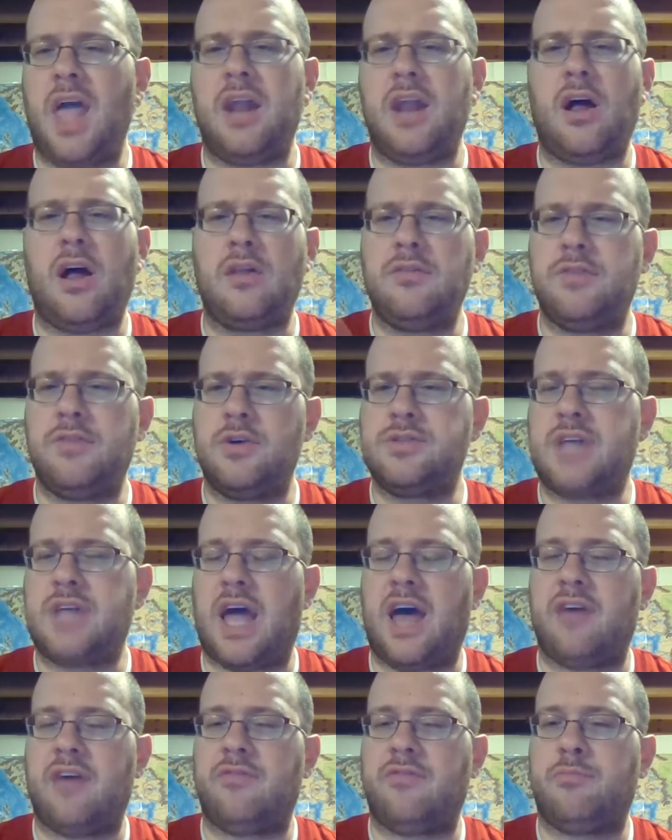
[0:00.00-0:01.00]
And all of those
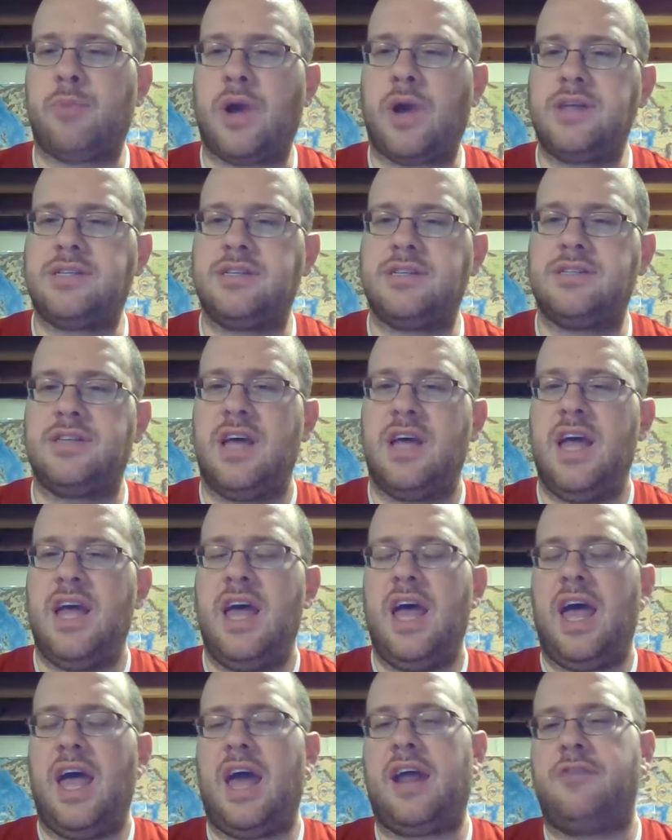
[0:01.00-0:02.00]
have prices,
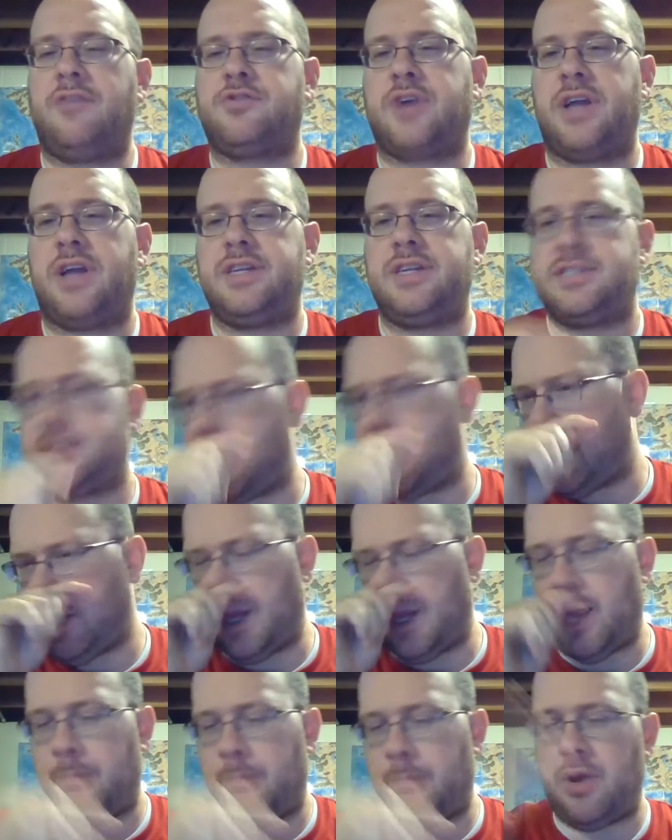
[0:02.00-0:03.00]
and I've tried to
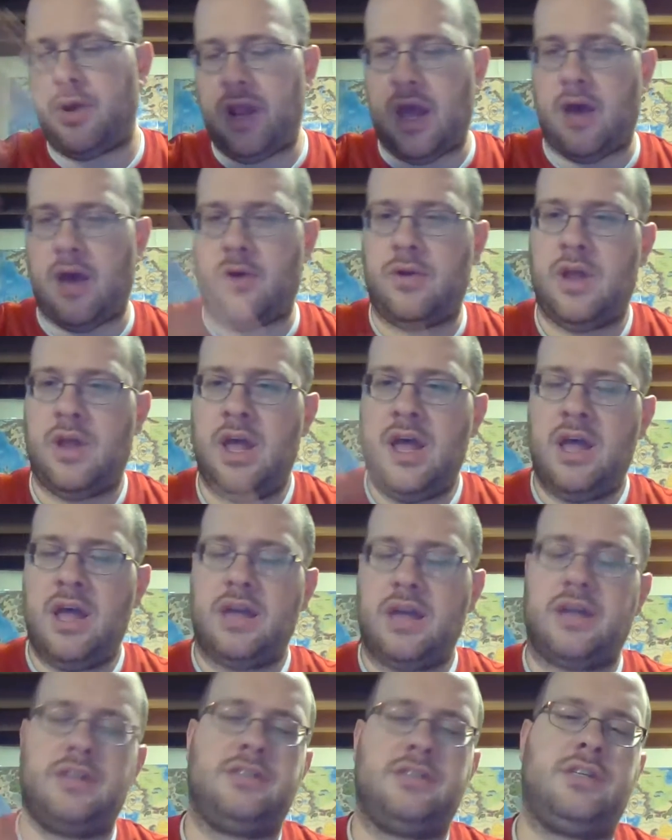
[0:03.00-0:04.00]
scale up or down
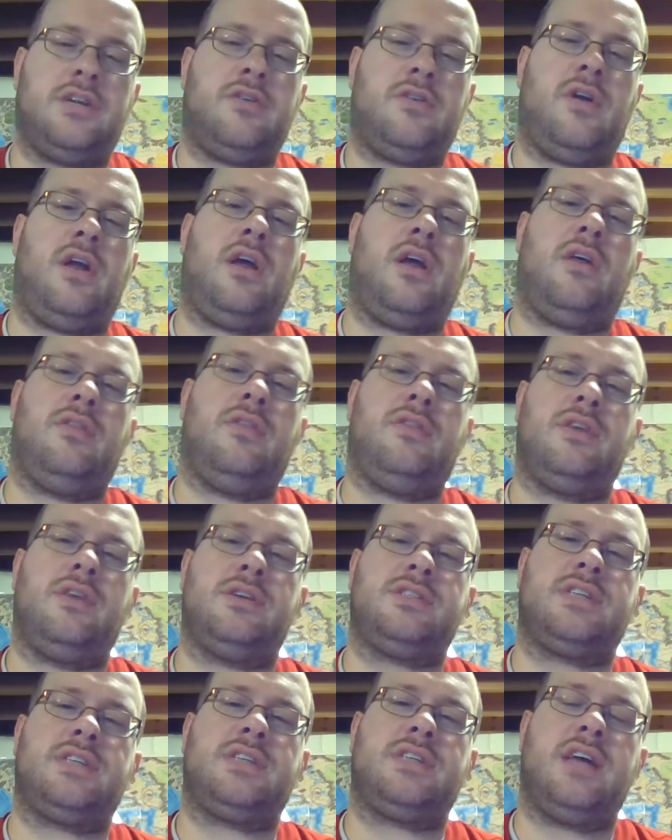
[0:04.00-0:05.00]
considering
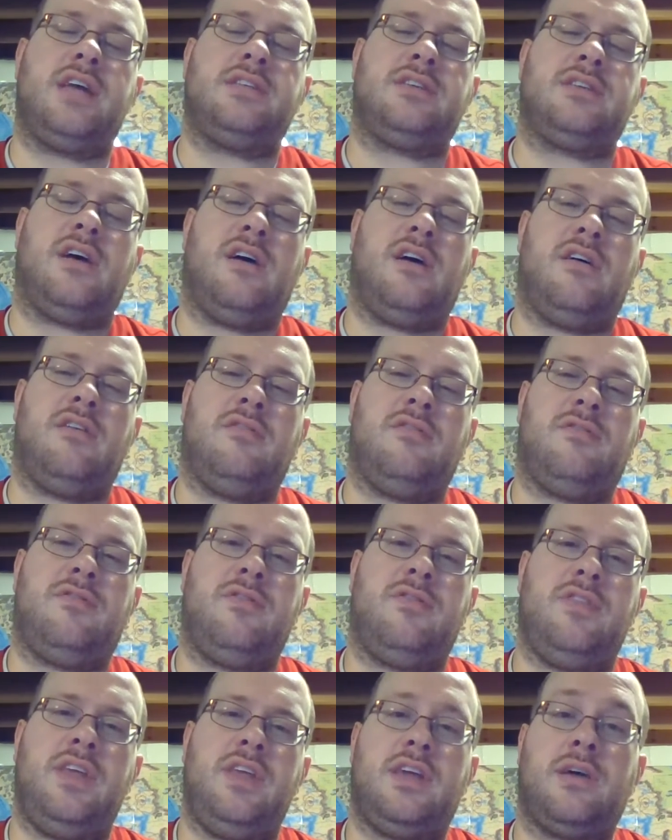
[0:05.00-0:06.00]
the size
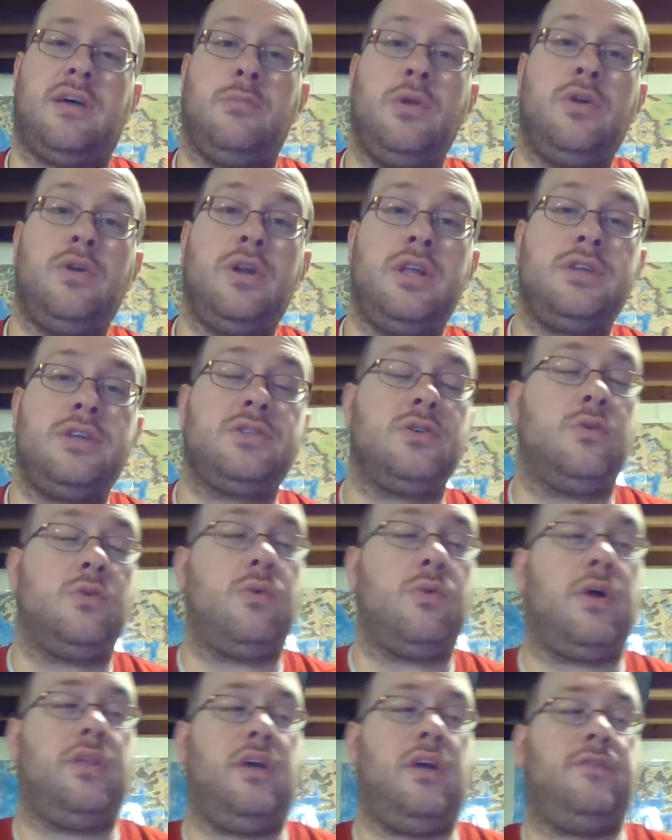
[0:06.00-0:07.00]
of the community. So
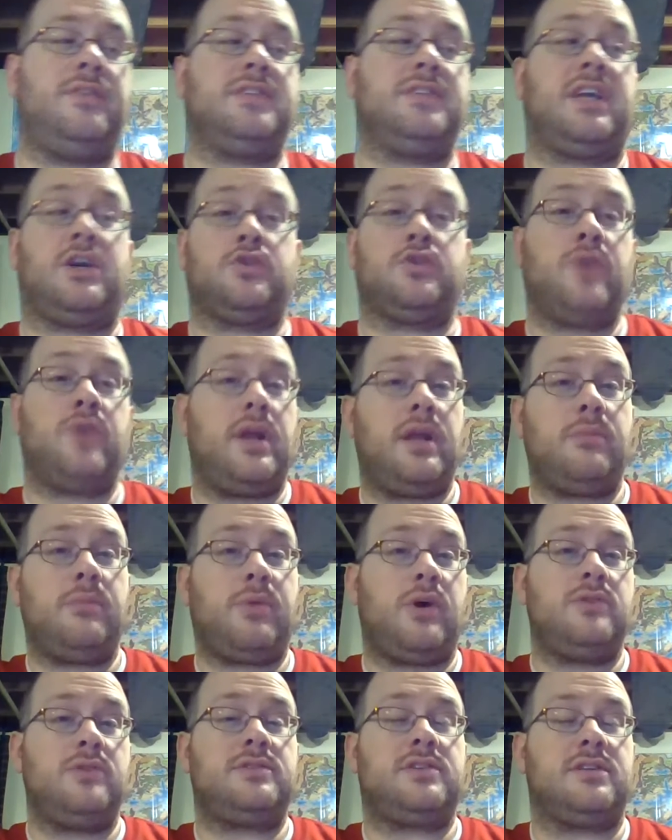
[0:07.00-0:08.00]
whether if it's like a trading
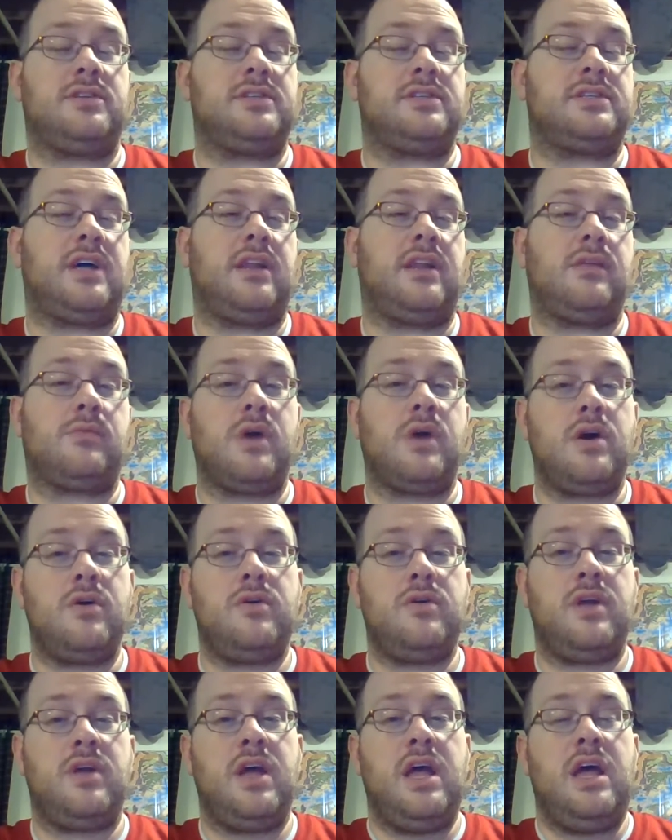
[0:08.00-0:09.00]
post on the side of the
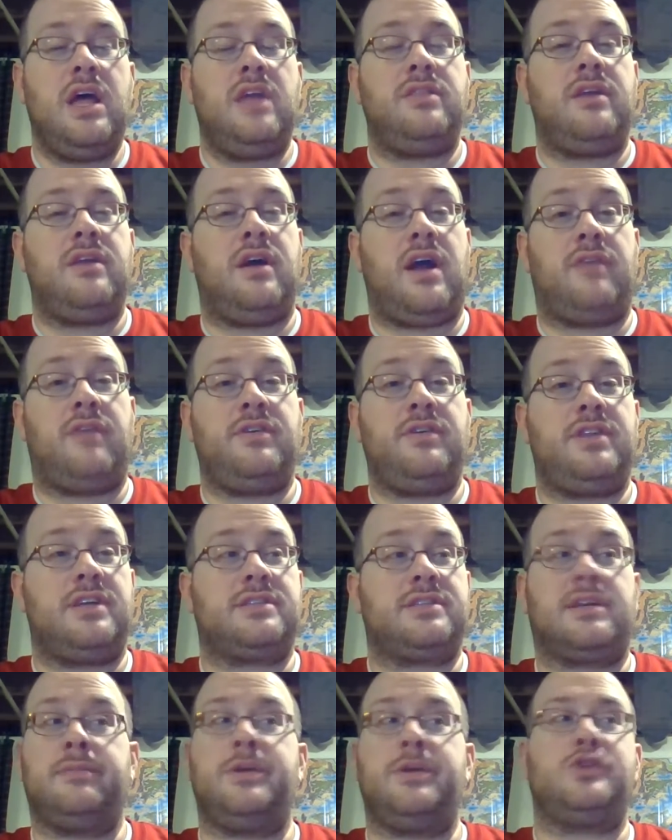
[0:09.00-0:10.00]
road,
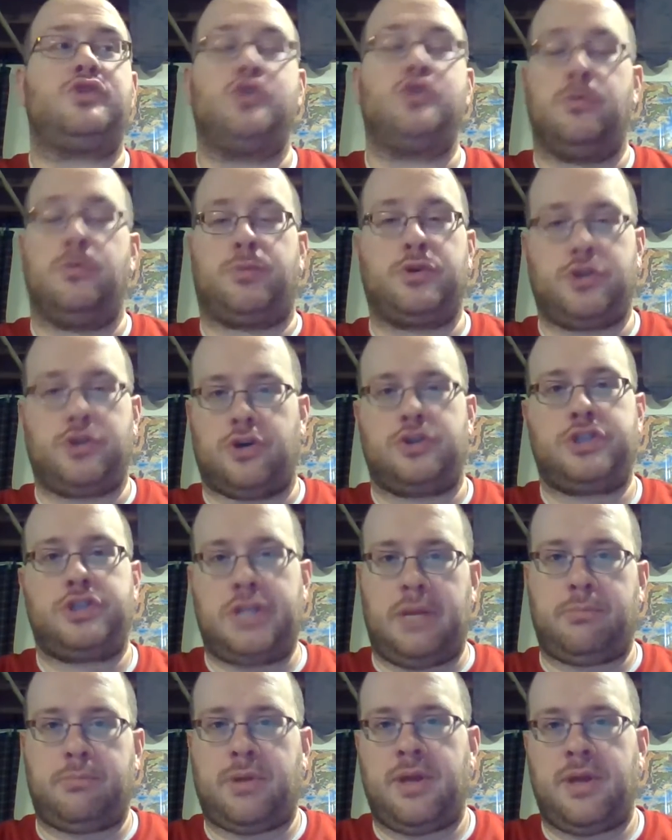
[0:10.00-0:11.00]
everything's going to be super dirt
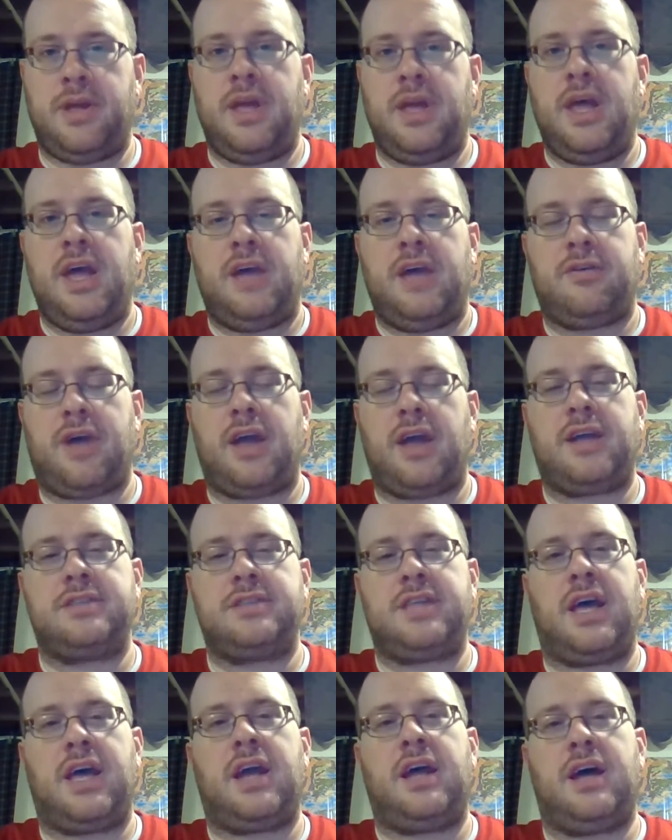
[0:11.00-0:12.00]
cheap, right?
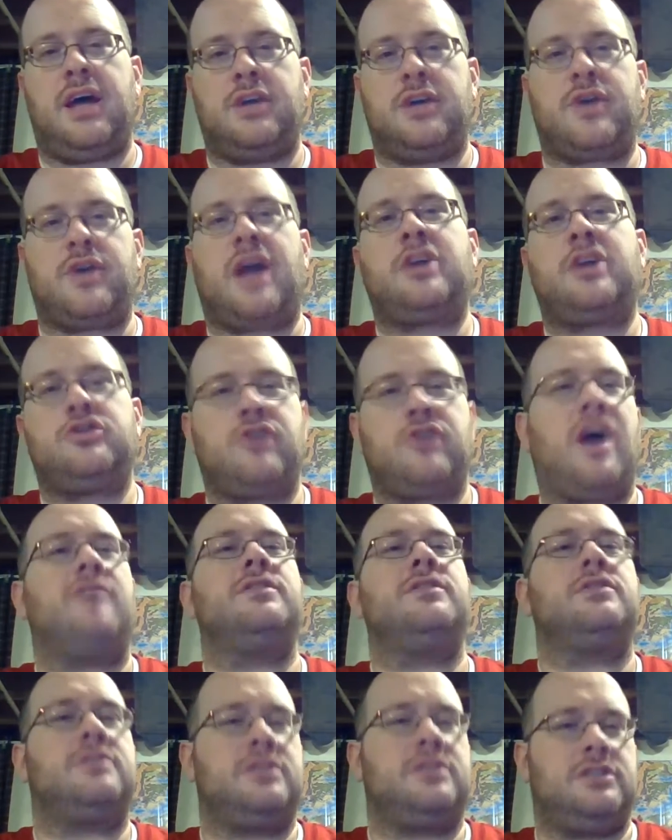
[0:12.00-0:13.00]
Because they got to attract
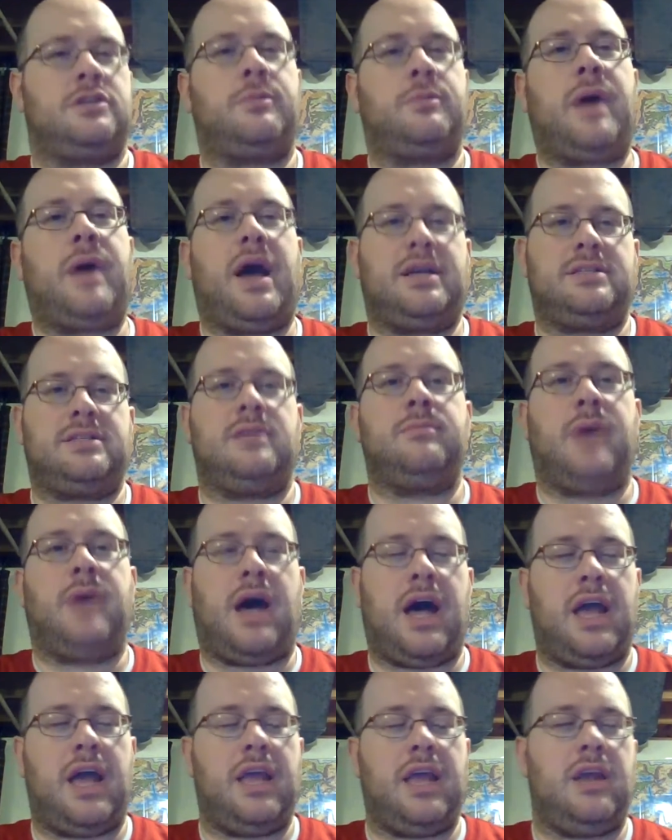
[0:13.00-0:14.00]
travelers as they're passing
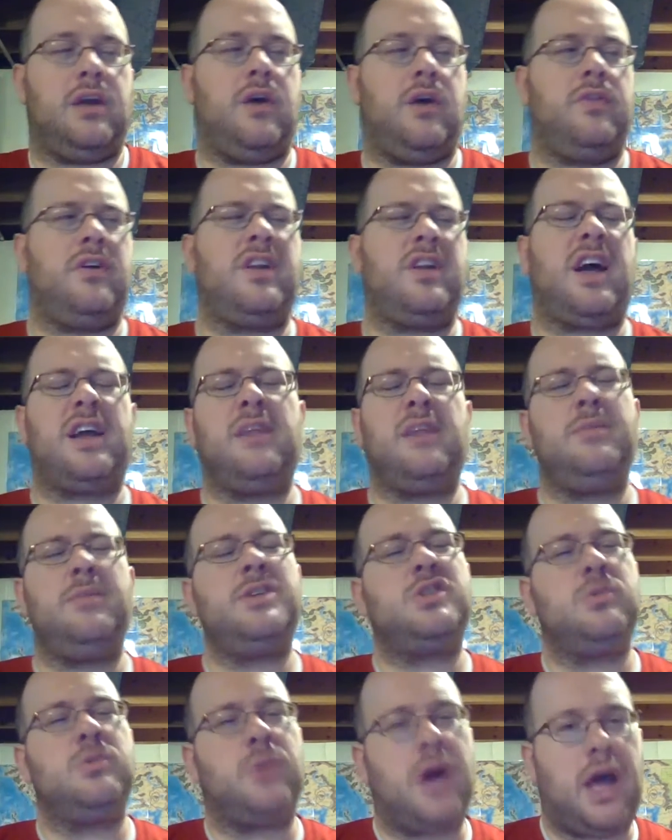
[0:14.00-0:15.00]
by, and they're not going to be
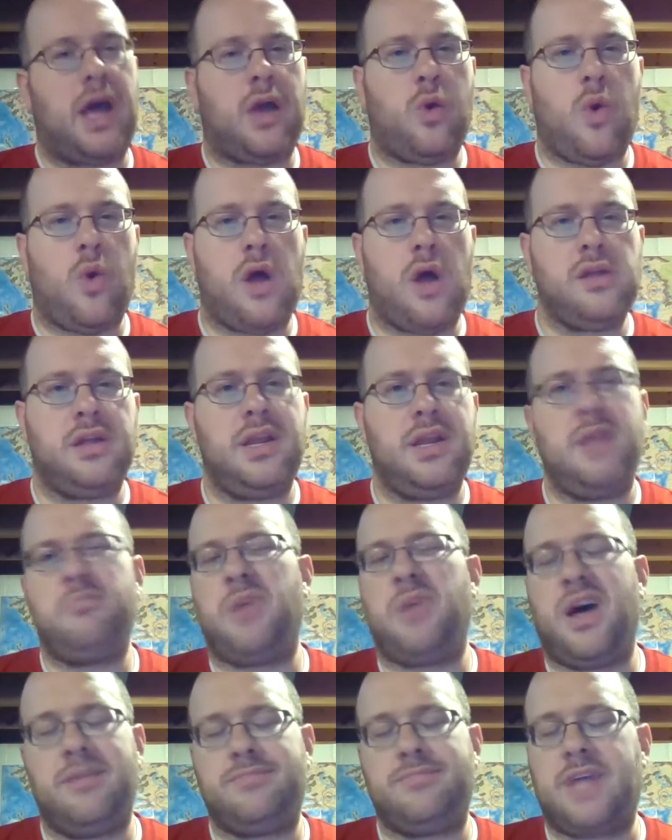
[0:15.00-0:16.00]
super high quality,
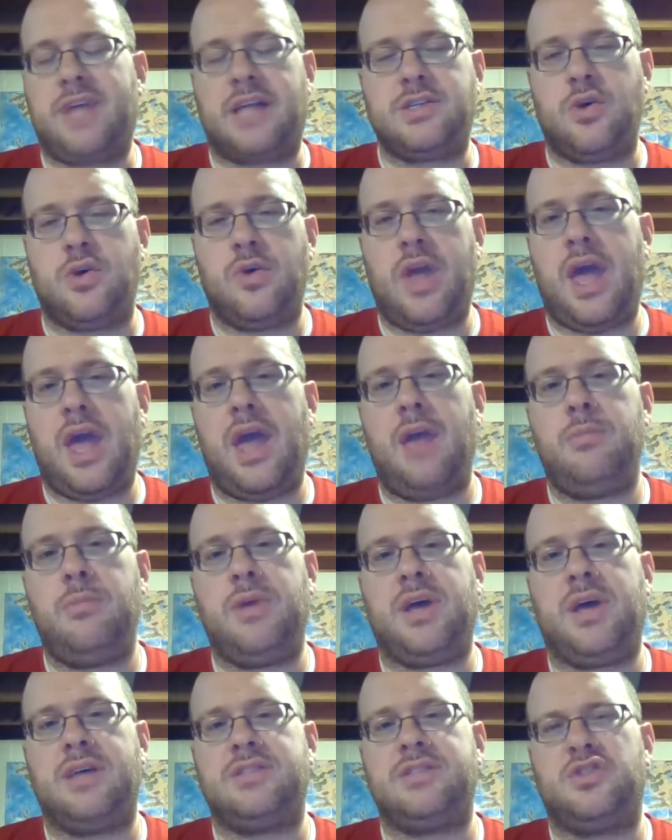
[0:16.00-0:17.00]
but that's okay
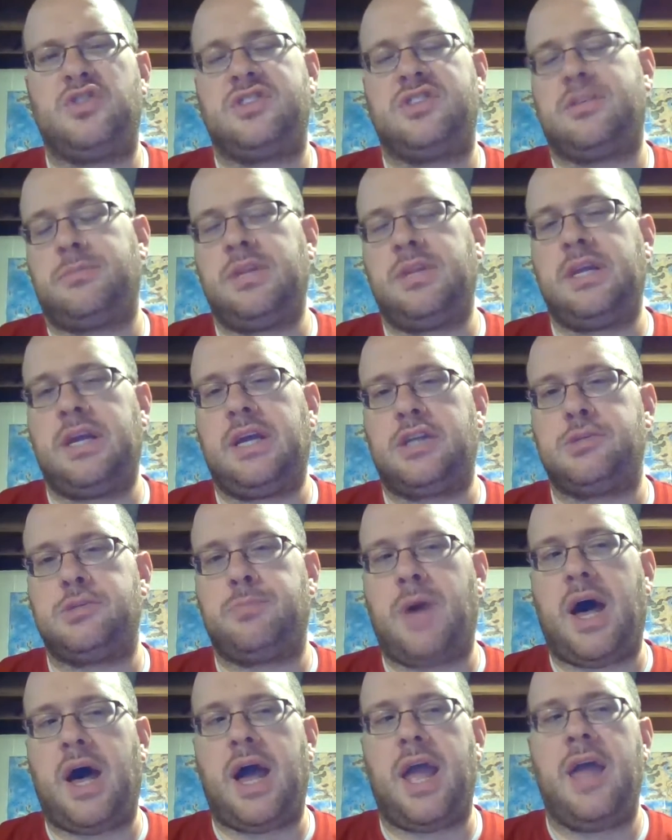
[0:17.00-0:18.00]
because it's just something to get
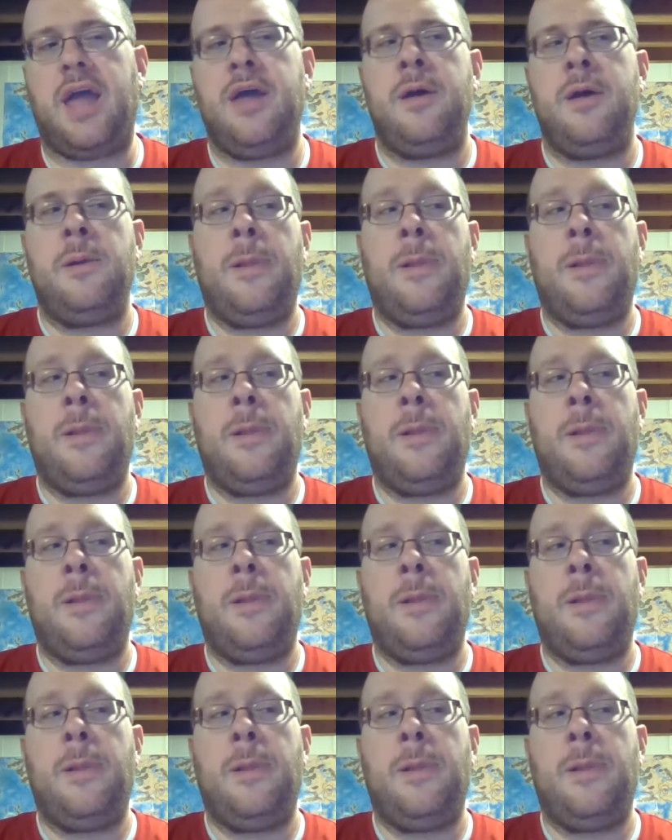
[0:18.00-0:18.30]
you by.